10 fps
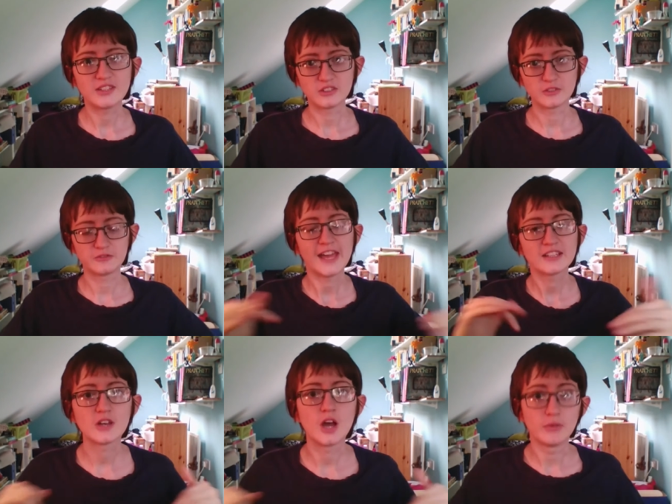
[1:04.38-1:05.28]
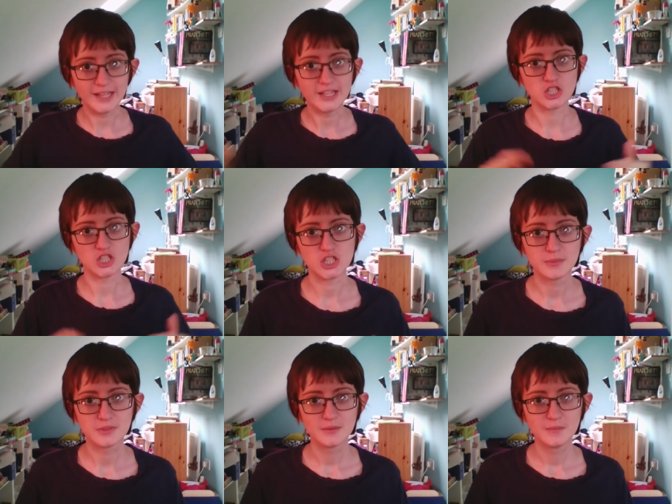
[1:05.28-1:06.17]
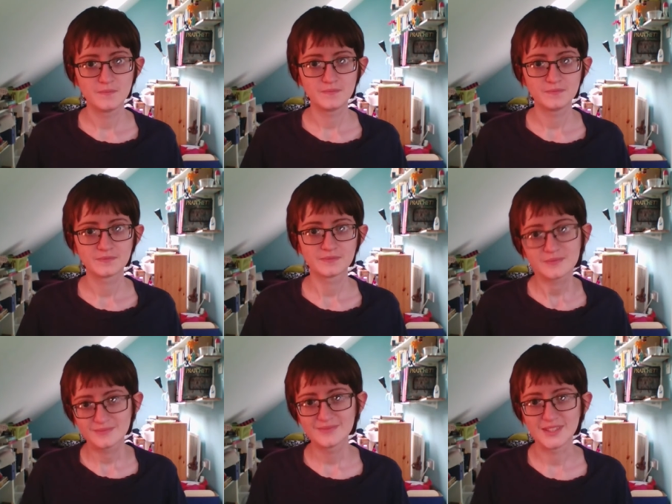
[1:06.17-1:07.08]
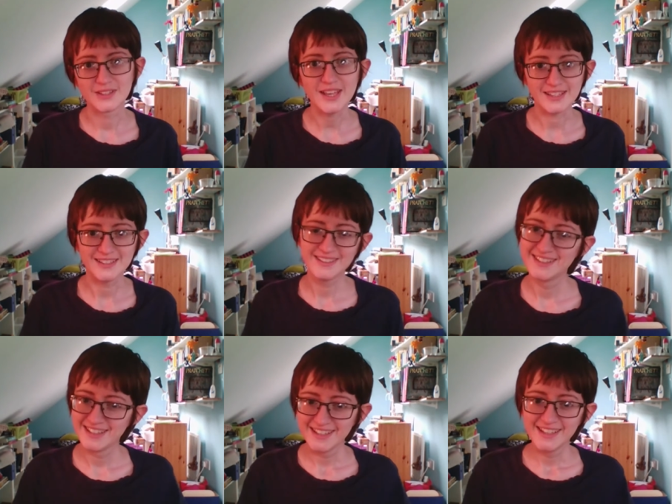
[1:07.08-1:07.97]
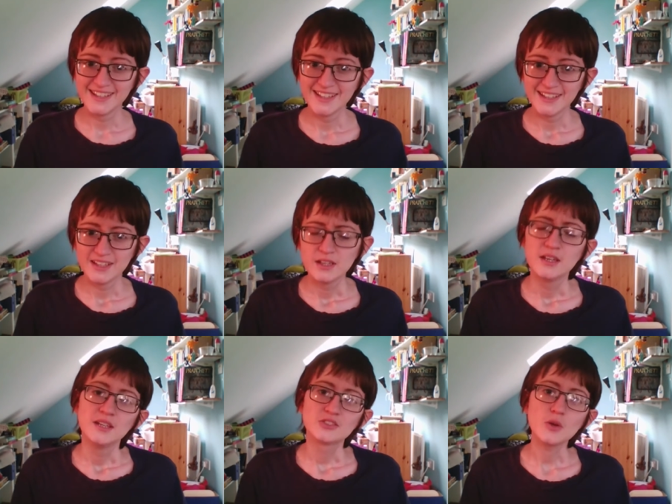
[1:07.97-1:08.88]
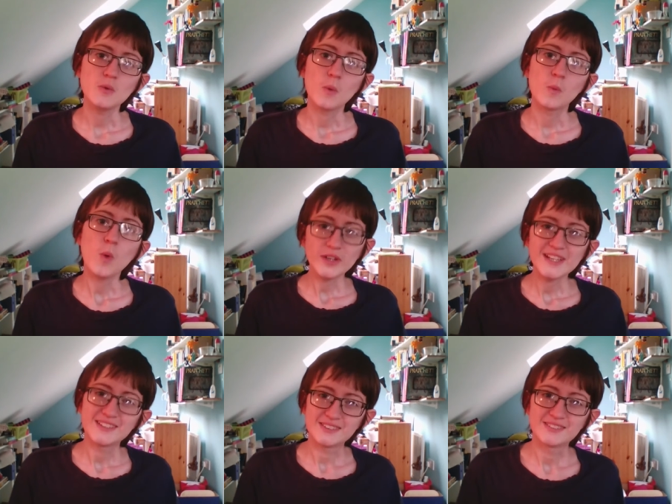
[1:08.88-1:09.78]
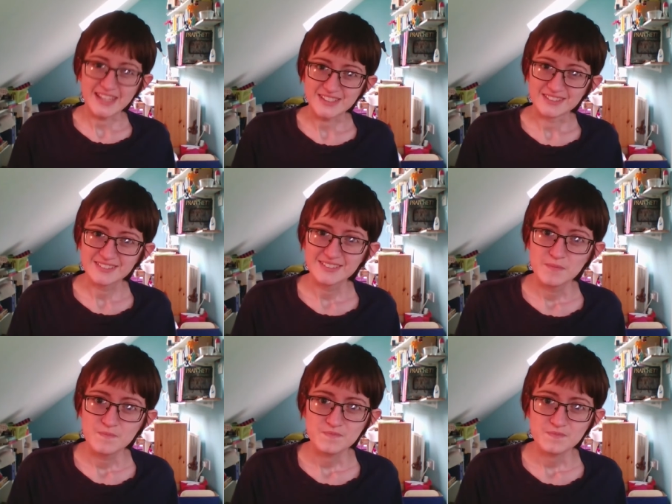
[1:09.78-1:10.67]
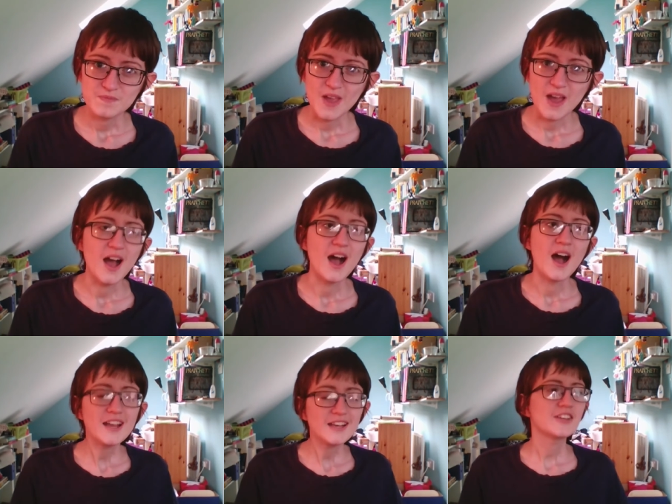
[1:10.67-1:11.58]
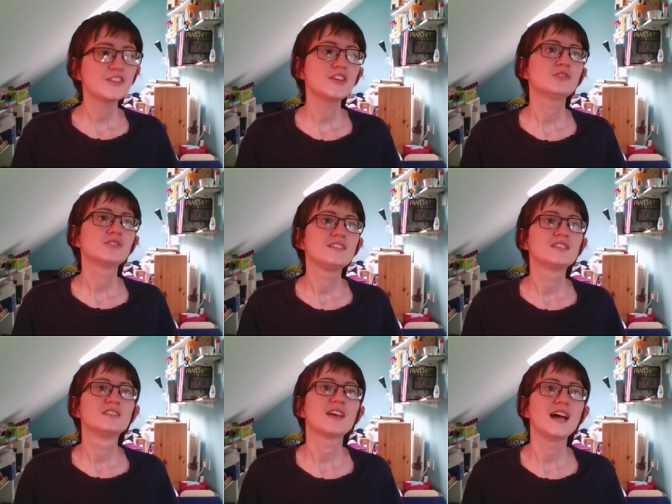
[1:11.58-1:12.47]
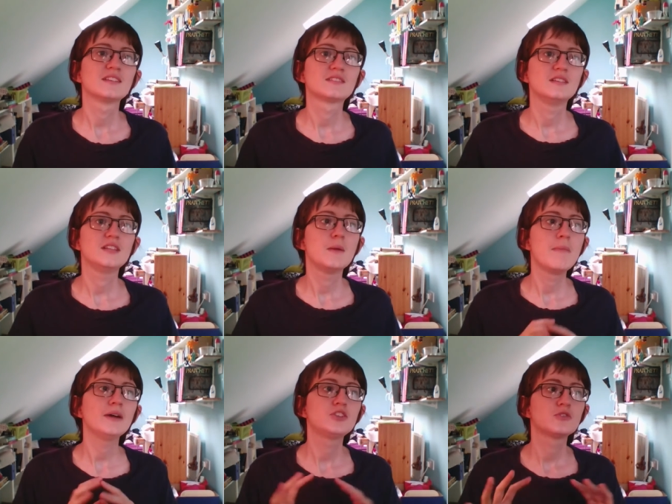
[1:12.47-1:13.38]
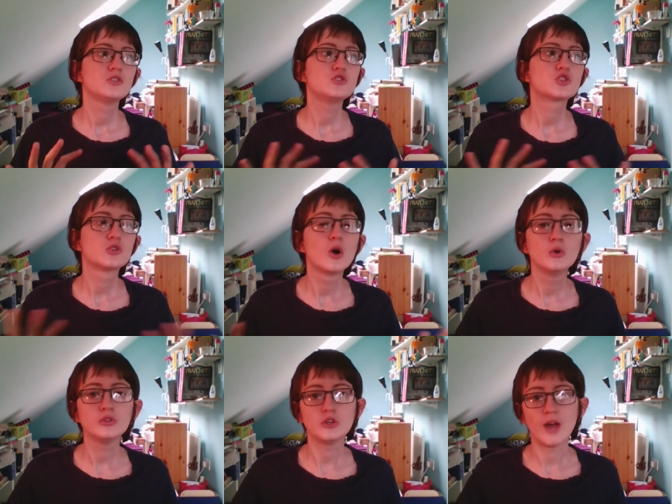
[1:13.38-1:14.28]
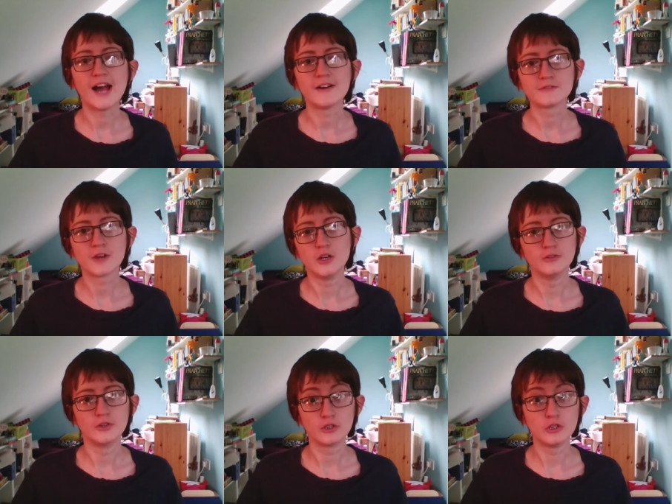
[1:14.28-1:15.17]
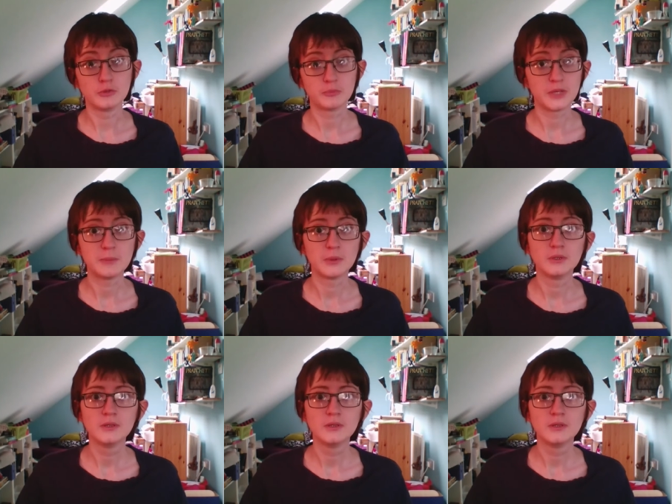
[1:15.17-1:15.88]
affects our relationships. Okay. So what is status? I like to think of status as the amount of control you have over a group of people.